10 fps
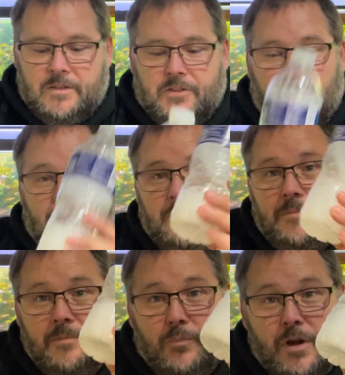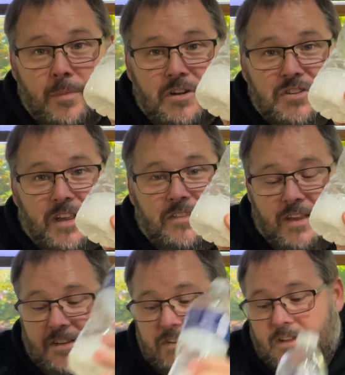So pretty much like
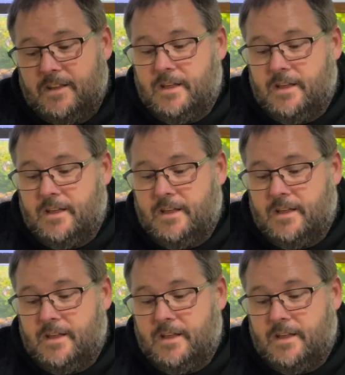this.